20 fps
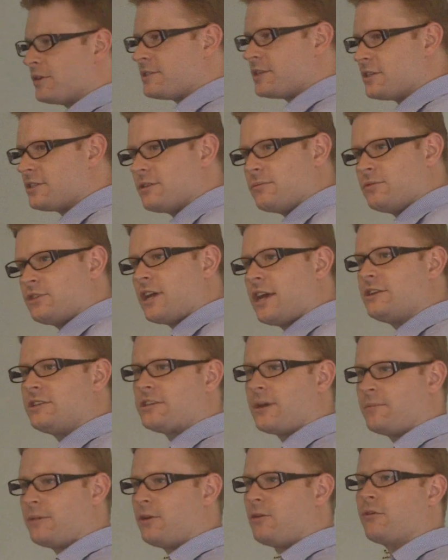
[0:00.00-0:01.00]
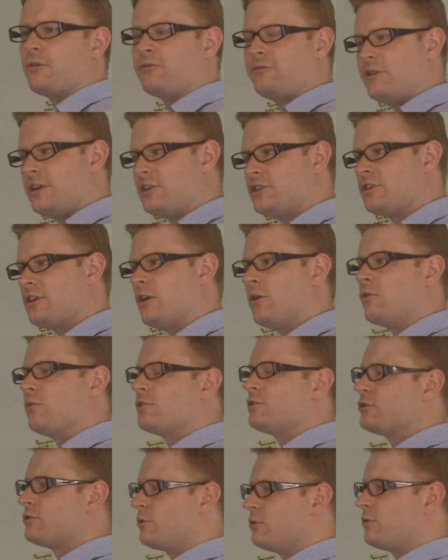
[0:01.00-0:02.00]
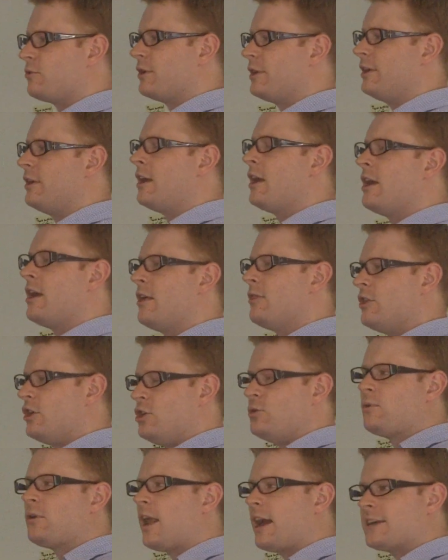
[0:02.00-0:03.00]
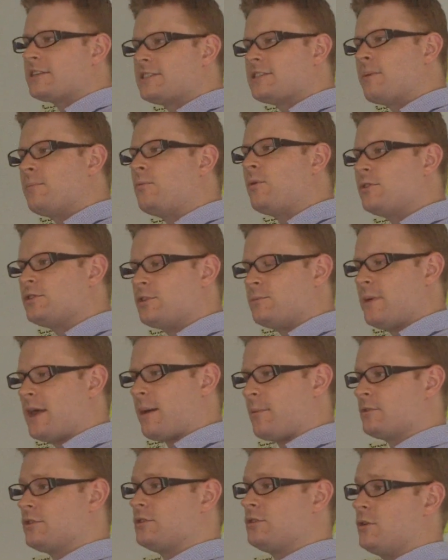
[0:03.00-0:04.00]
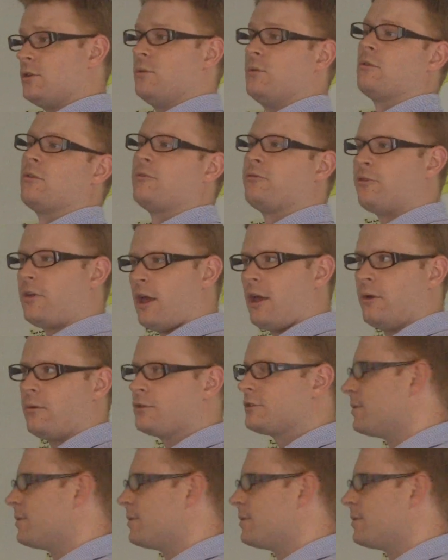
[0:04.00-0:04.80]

on the system, change something, or a feature or a story that you would like someone to be able to do, or a flow,